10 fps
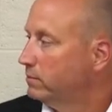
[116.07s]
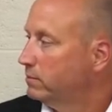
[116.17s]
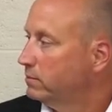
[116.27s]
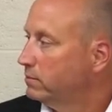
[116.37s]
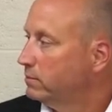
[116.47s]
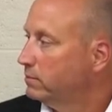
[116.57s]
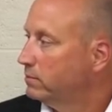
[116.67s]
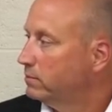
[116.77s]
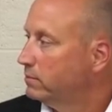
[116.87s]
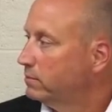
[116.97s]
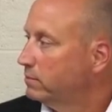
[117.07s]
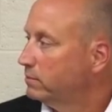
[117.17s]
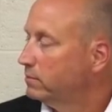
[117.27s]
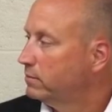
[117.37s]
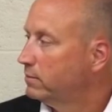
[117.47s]

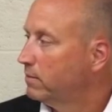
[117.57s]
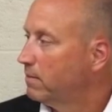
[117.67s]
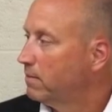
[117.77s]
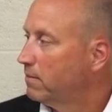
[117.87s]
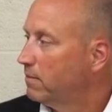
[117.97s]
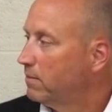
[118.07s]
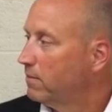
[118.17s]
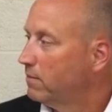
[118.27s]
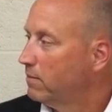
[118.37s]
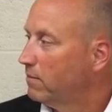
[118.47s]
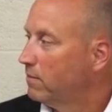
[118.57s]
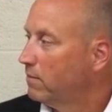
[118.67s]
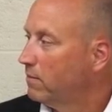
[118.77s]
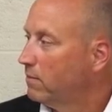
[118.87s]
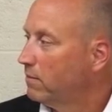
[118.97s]

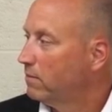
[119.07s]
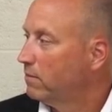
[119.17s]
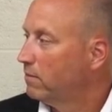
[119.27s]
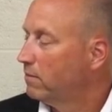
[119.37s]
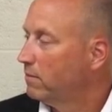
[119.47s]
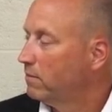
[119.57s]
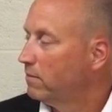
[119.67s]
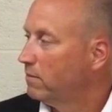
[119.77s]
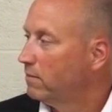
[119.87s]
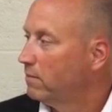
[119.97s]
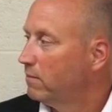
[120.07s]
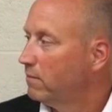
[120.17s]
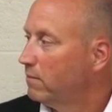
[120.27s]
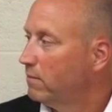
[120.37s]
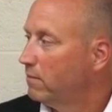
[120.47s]

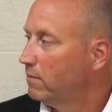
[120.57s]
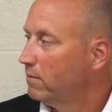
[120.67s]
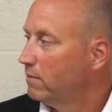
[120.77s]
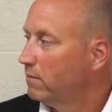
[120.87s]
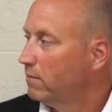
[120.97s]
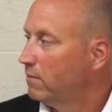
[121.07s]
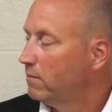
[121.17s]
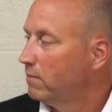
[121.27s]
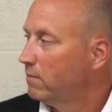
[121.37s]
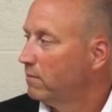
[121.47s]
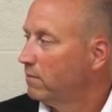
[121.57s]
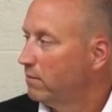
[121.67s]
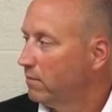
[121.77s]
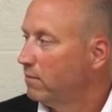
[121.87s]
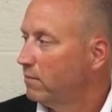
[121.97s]

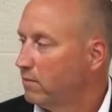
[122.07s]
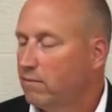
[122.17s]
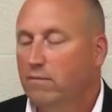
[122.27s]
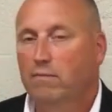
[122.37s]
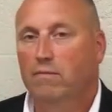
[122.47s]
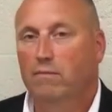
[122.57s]
[no speech]